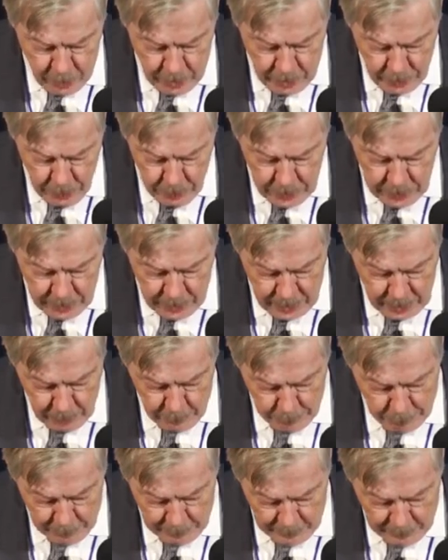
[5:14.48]
understand the
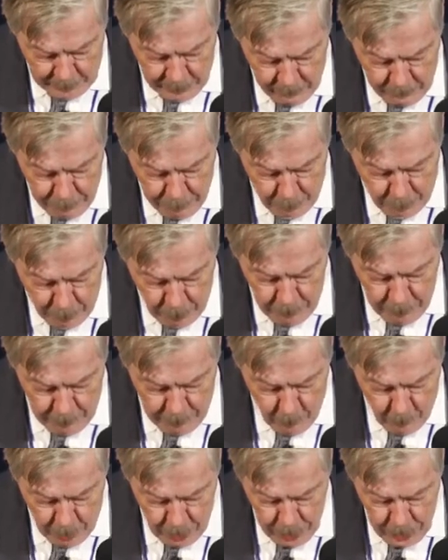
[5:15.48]
plight of Poland by
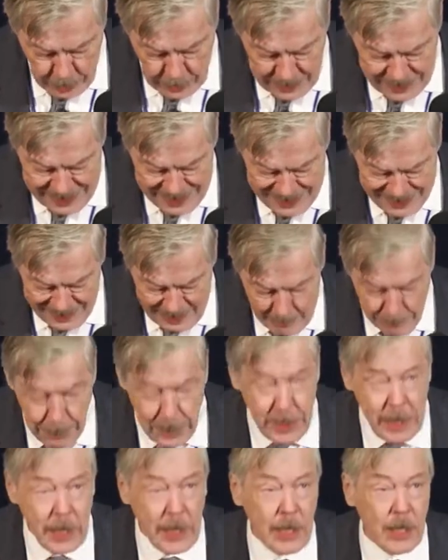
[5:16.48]
watching a
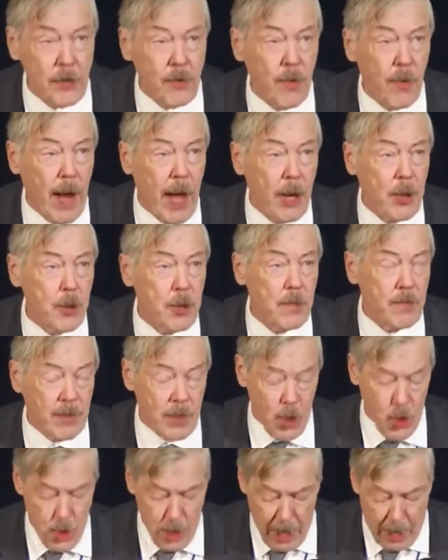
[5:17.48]
slapstick interaction of
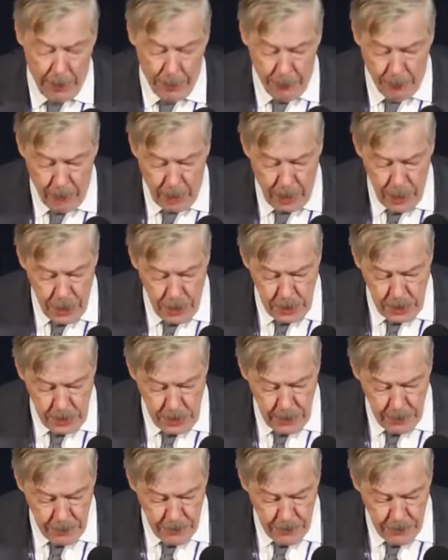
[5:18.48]
Gestapo agents?